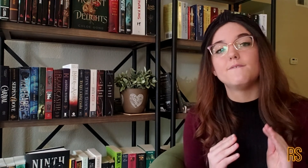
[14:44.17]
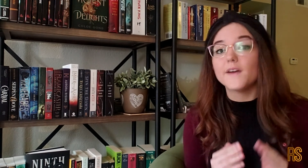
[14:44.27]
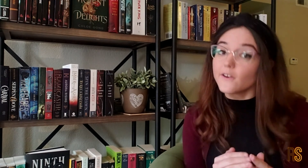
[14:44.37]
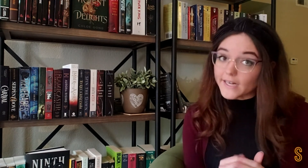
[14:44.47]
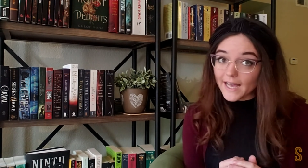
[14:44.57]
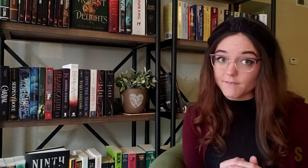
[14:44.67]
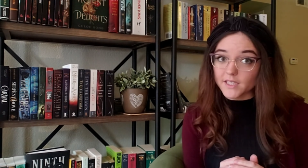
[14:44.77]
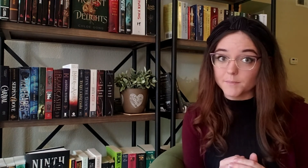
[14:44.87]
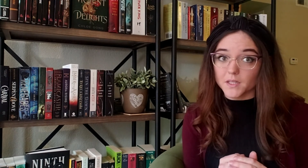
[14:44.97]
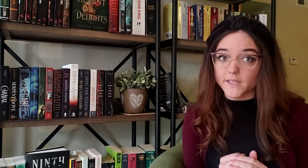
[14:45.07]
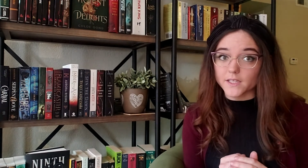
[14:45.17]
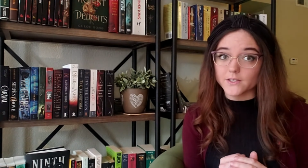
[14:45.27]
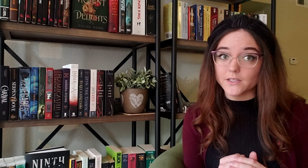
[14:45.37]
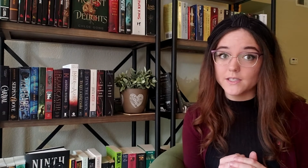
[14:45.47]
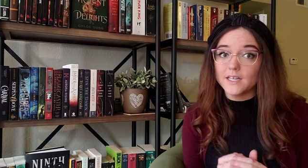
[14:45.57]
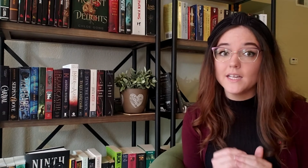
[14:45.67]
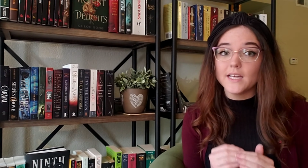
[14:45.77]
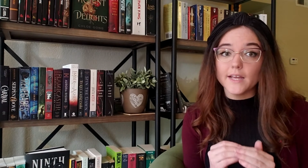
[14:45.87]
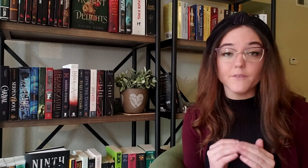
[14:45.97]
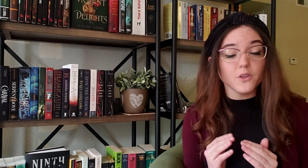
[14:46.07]
very heavily political.
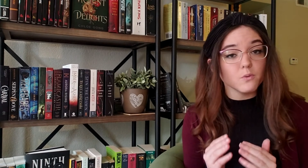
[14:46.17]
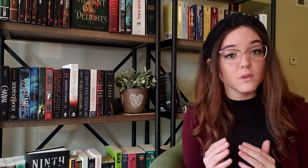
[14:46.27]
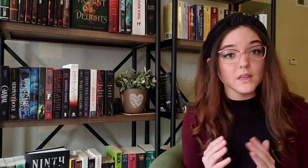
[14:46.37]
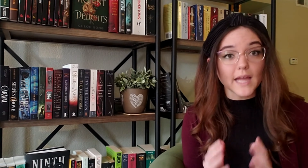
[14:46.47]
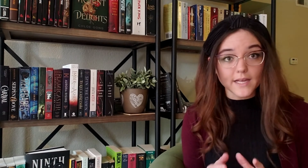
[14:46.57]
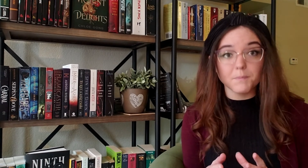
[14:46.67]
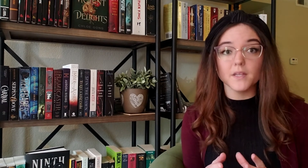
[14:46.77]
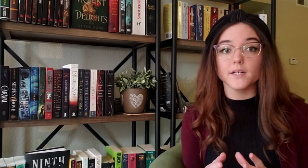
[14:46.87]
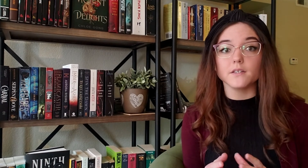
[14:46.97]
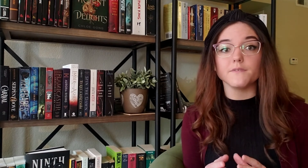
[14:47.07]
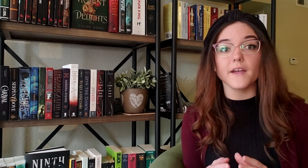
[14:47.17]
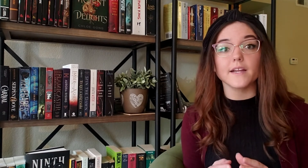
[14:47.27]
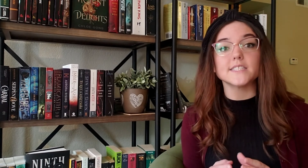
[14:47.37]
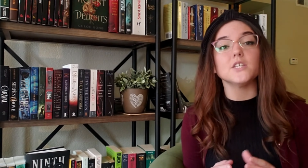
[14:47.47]
If you like political fantasy,